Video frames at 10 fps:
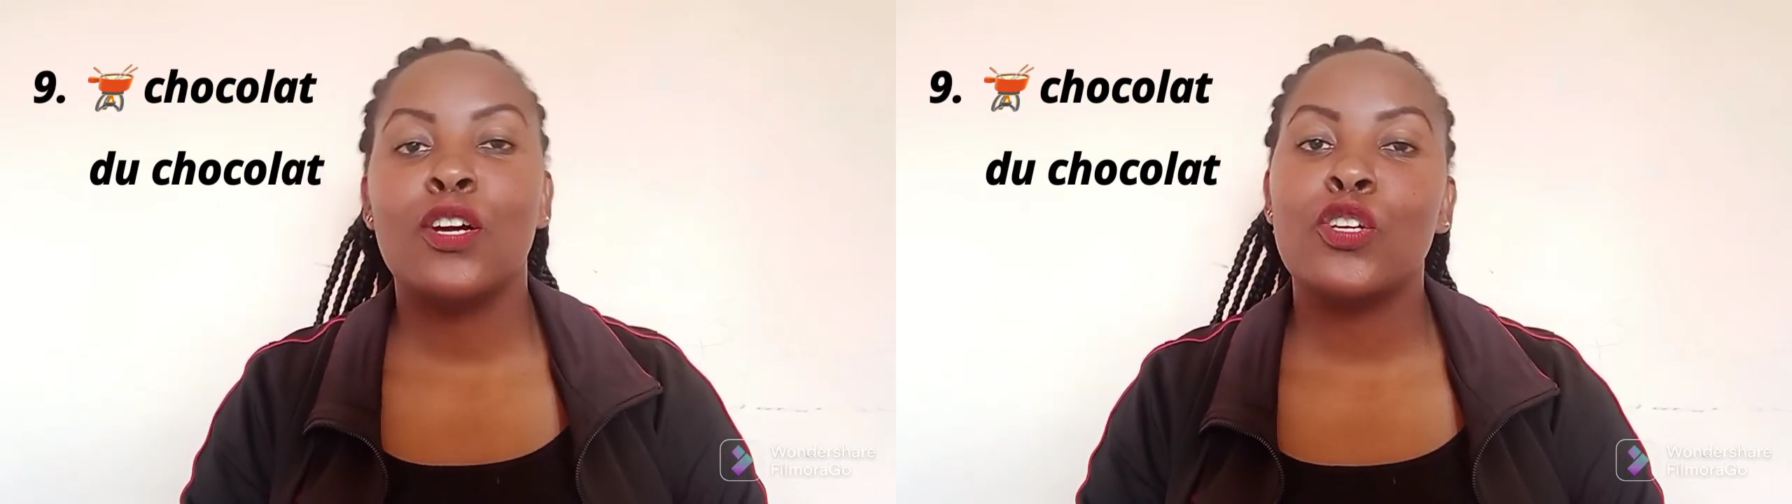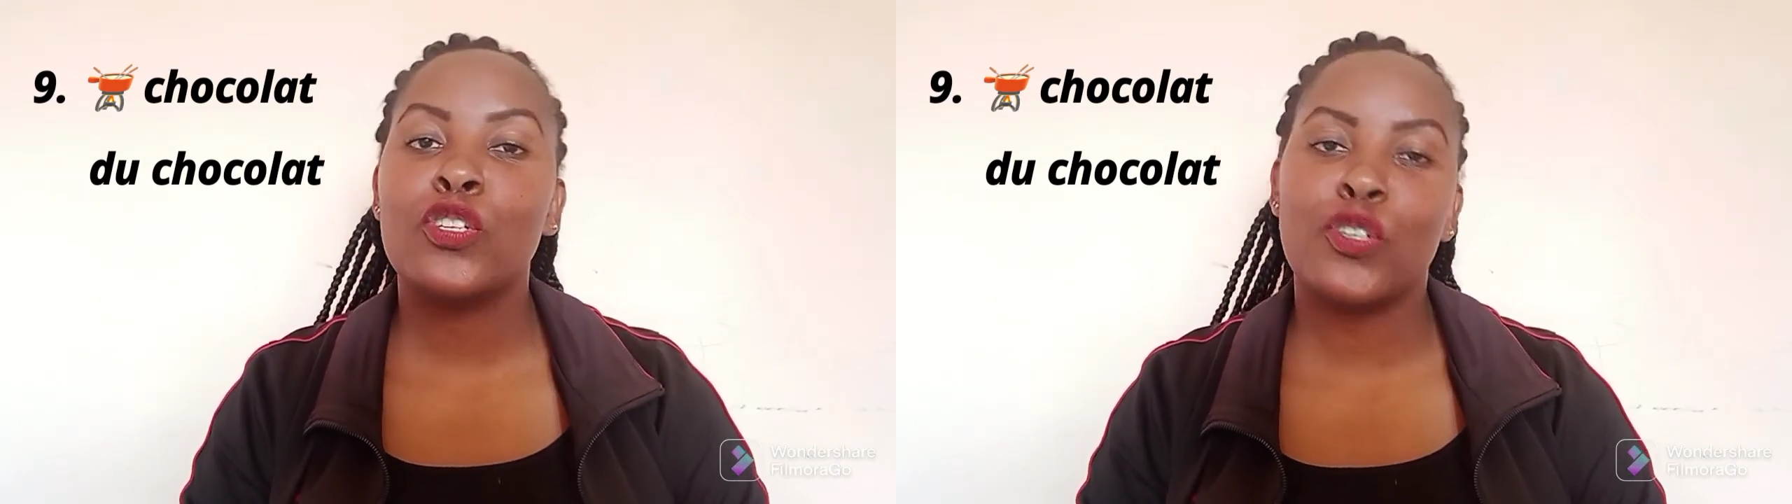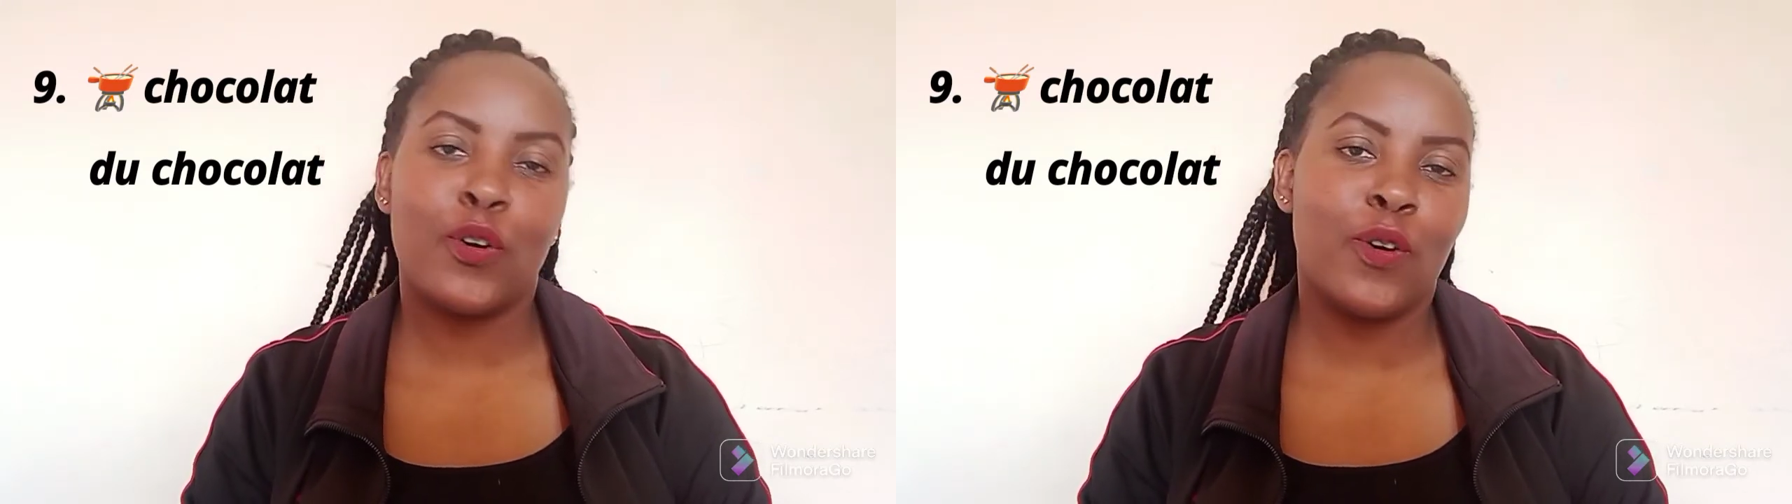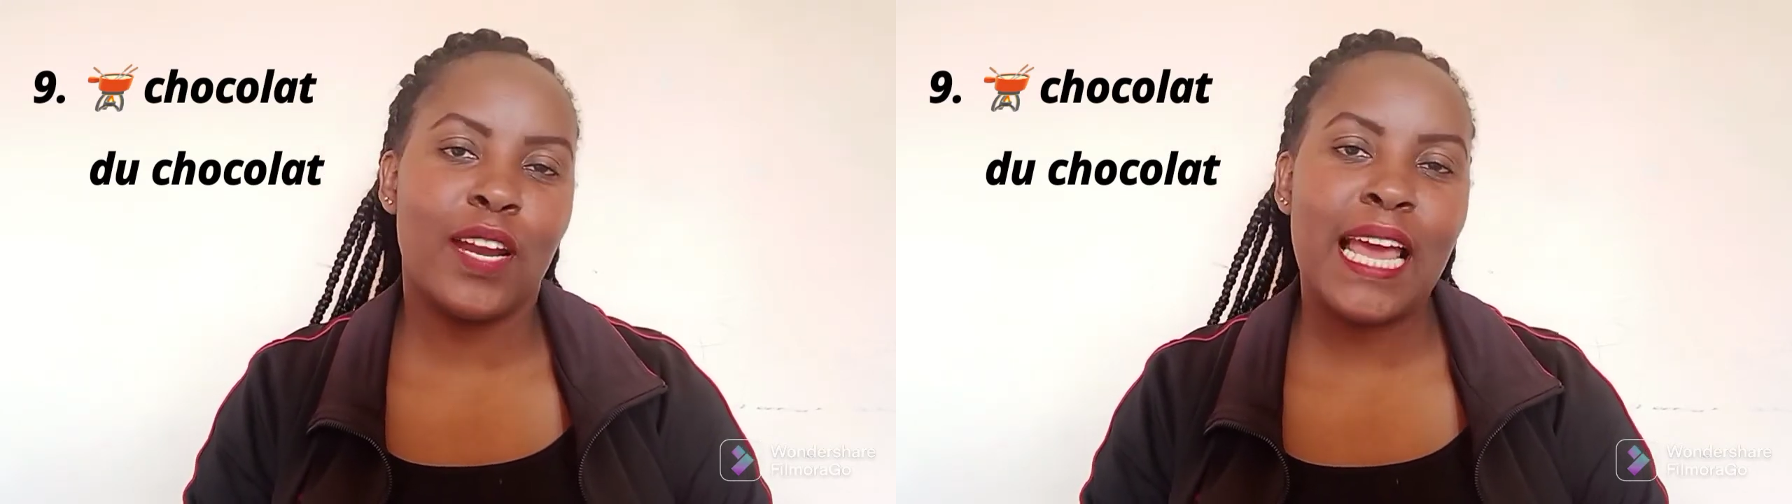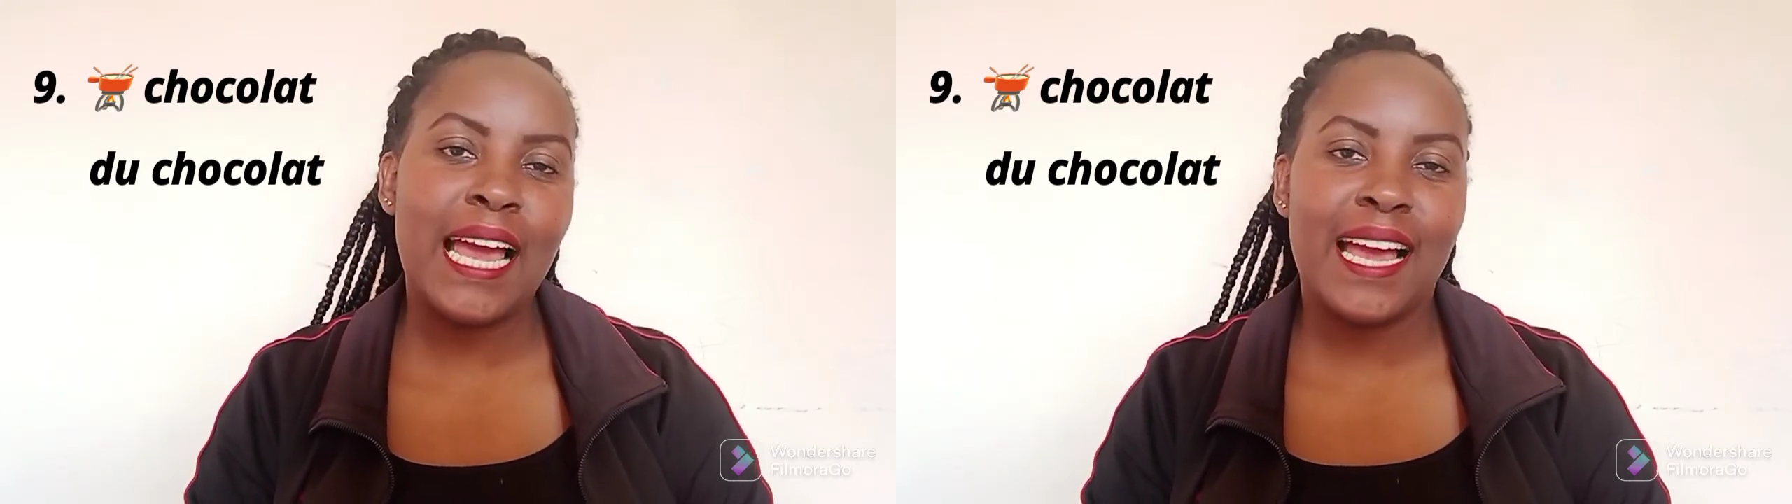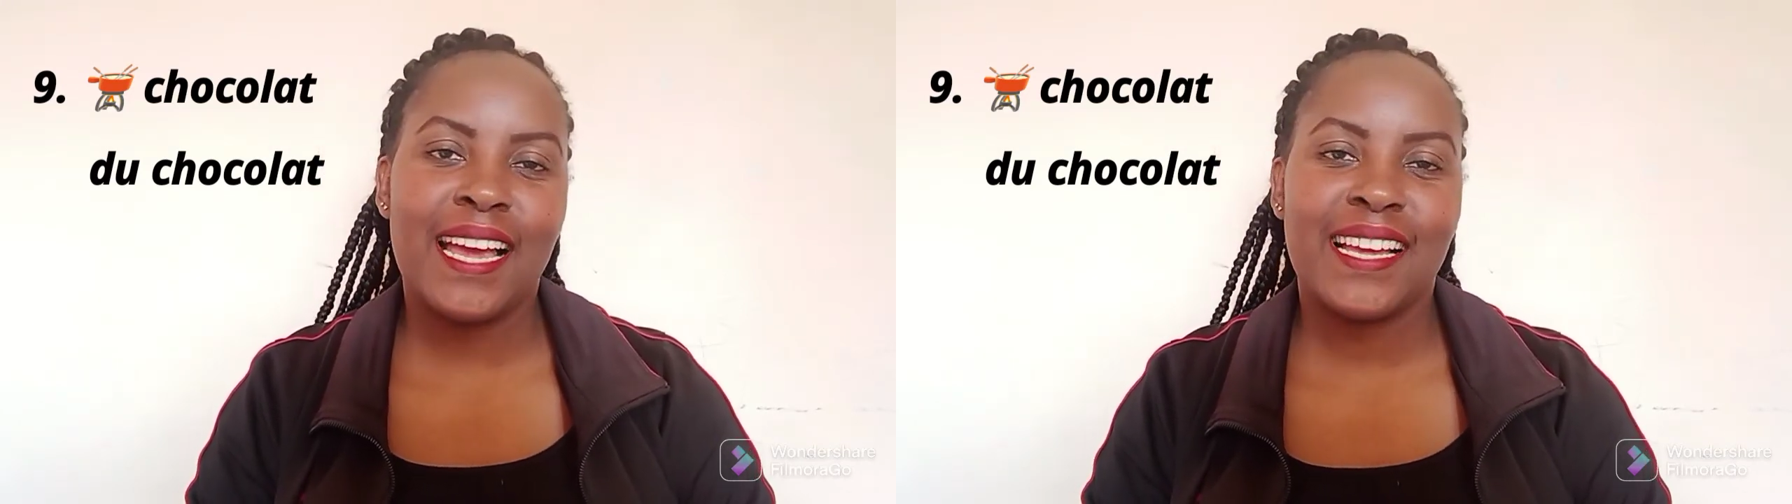chocolat.